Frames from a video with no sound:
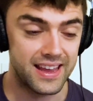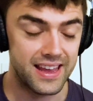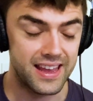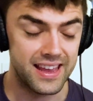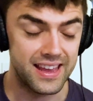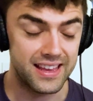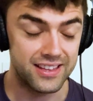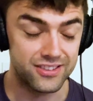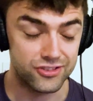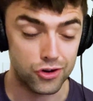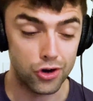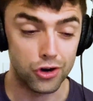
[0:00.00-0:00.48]

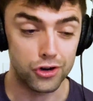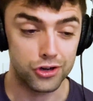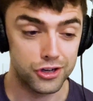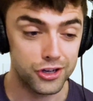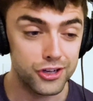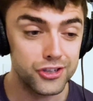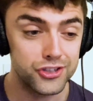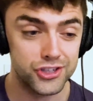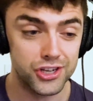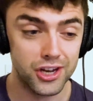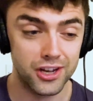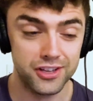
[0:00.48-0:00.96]
it's got a
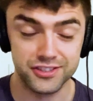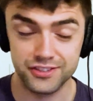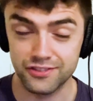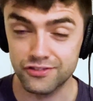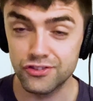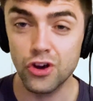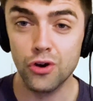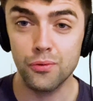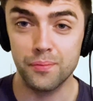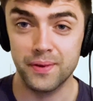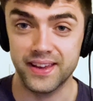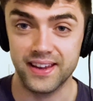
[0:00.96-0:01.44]
good chance of
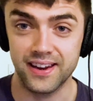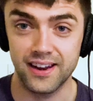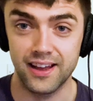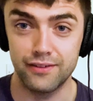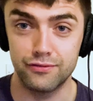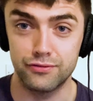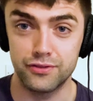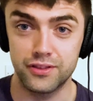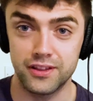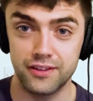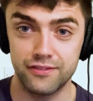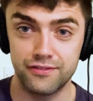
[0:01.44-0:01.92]
not being
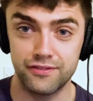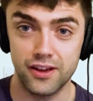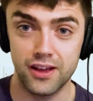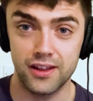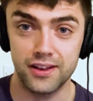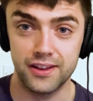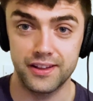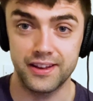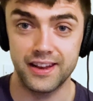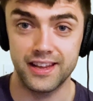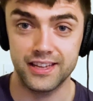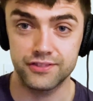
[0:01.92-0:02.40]
alive within
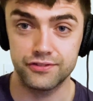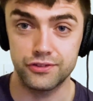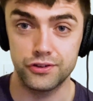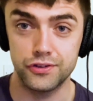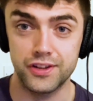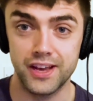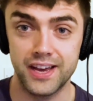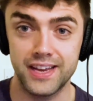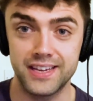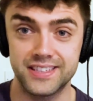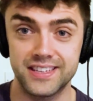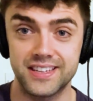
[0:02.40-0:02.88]
the next few
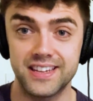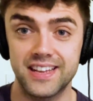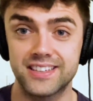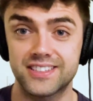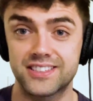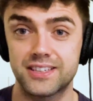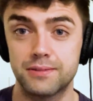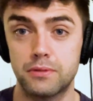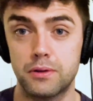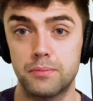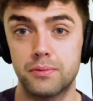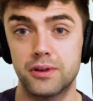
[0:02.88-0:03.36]
days, and that's
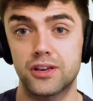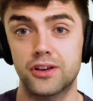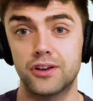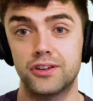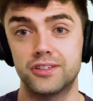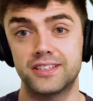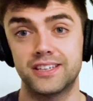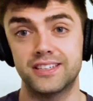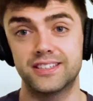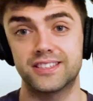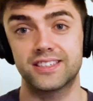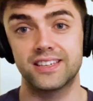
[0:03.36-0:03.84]
simply
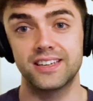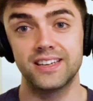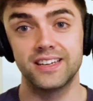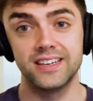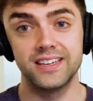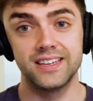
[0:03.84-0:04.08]
because it's